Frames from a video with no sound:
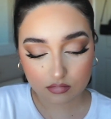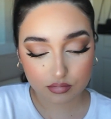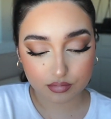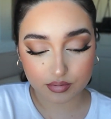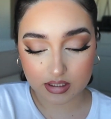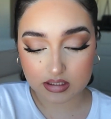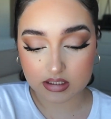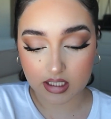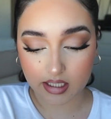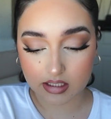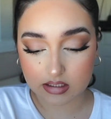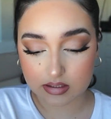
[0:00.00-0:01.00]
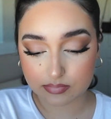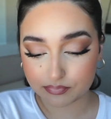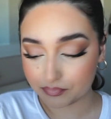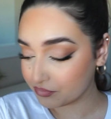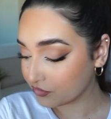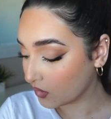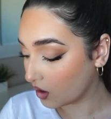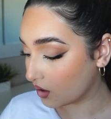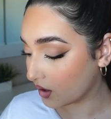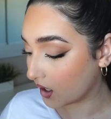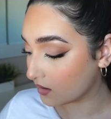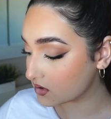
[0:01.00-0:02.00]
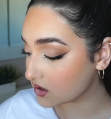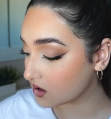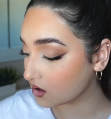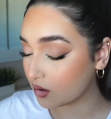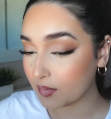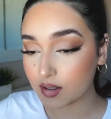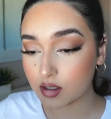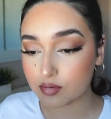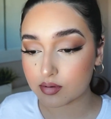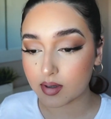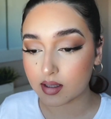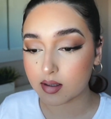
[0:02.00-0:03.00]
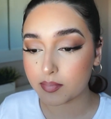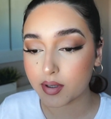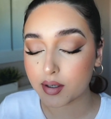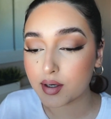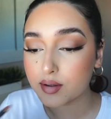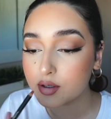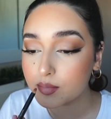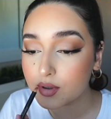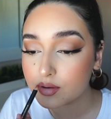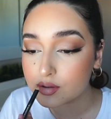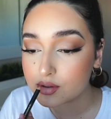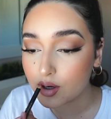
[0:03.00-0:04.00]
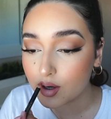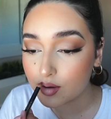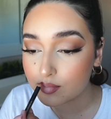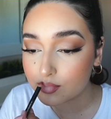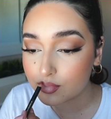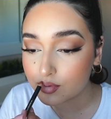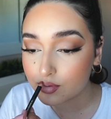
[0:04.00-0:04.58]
Ooh, that's nice. Okay, I'm just gonna go back in with my lip liner a little bit at the top.